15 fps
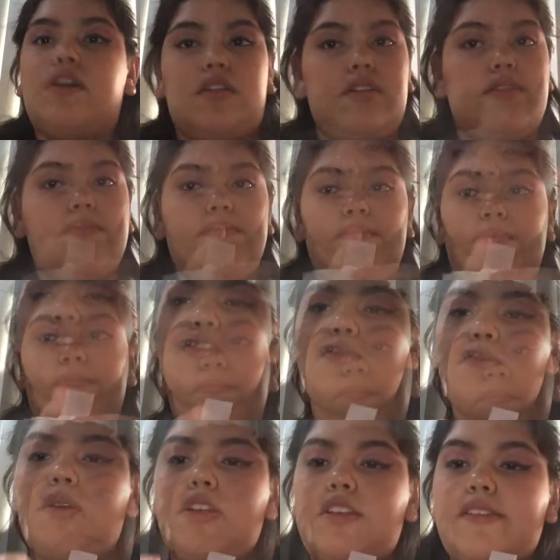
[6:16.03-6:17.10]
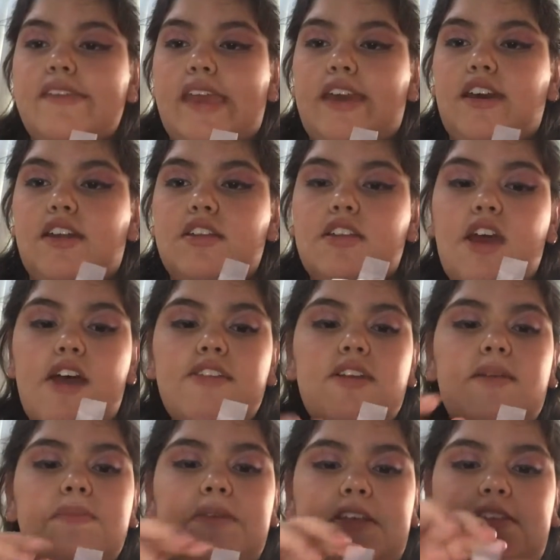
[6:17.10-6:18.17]
And you just want to take another
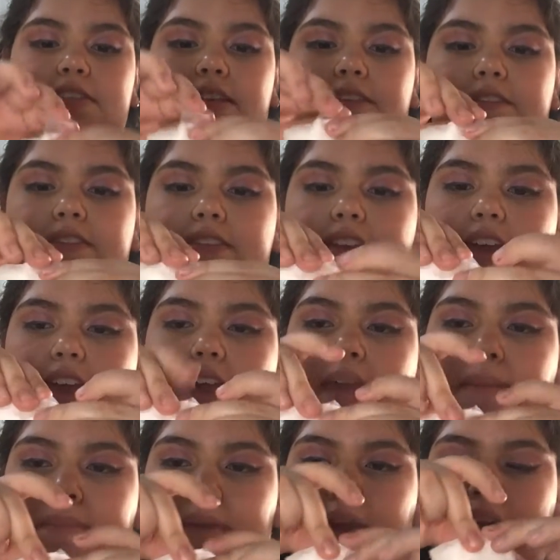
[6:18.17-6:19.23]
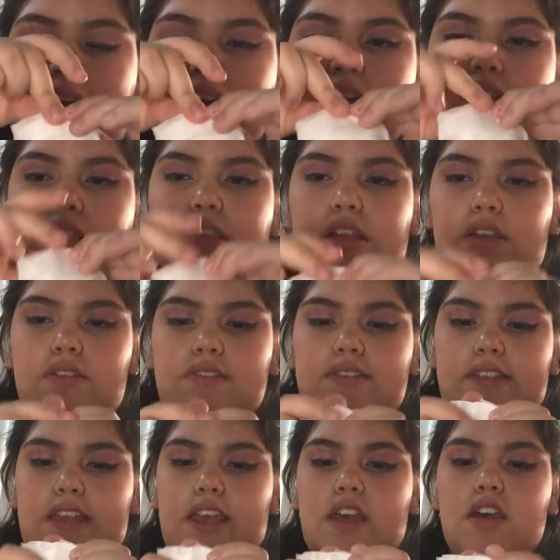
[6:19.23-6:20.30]
piece of tape and close
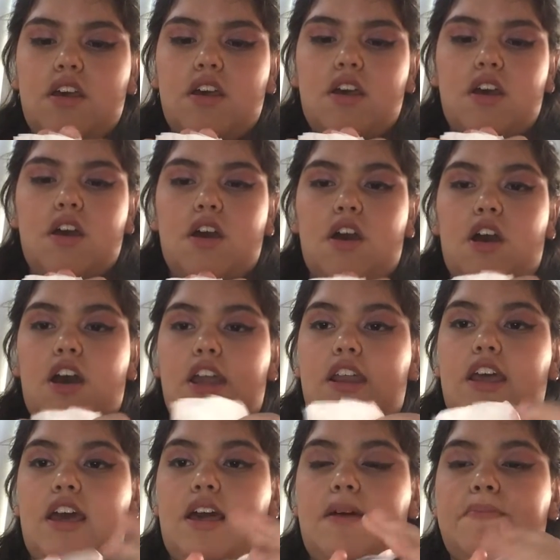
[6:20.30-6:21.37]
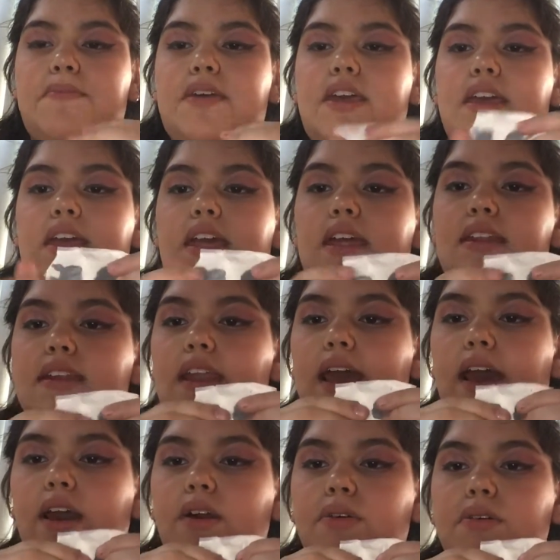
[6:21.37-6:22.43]
it on up. And
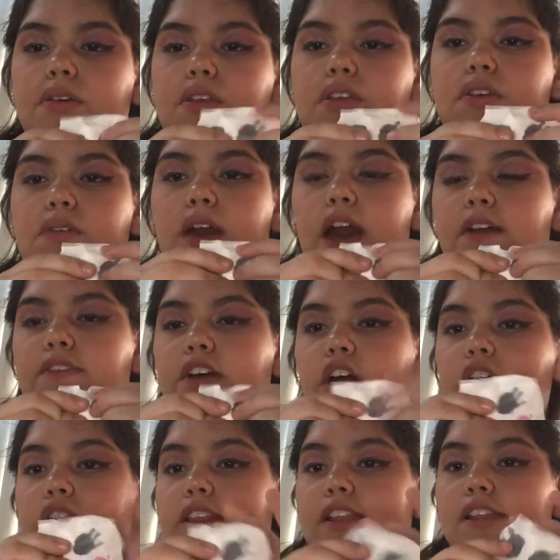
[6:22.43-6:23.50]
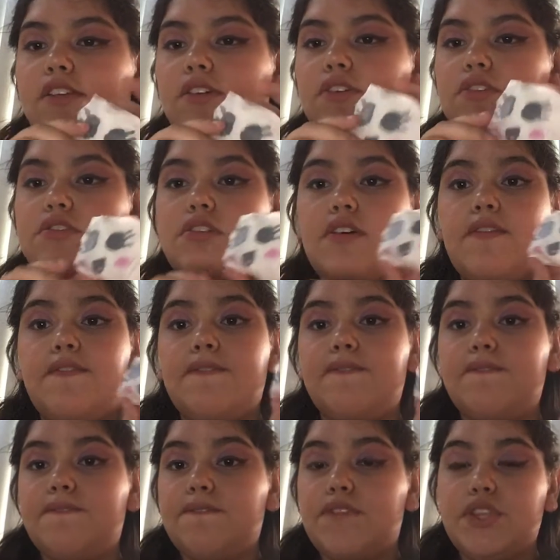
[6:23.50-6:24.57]
now you have a little
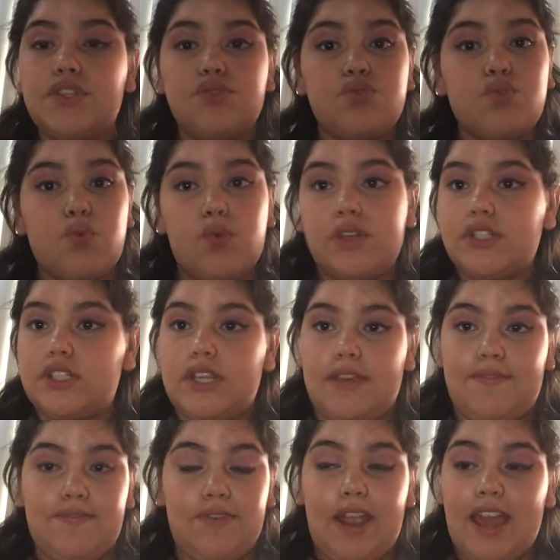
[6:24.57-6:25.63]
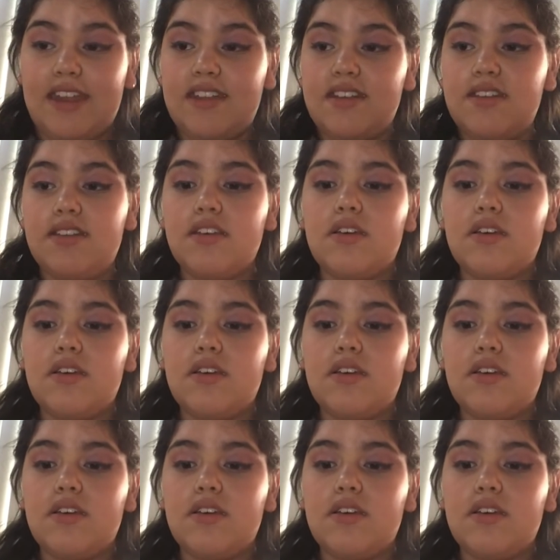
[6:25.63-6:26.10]
squishy friend.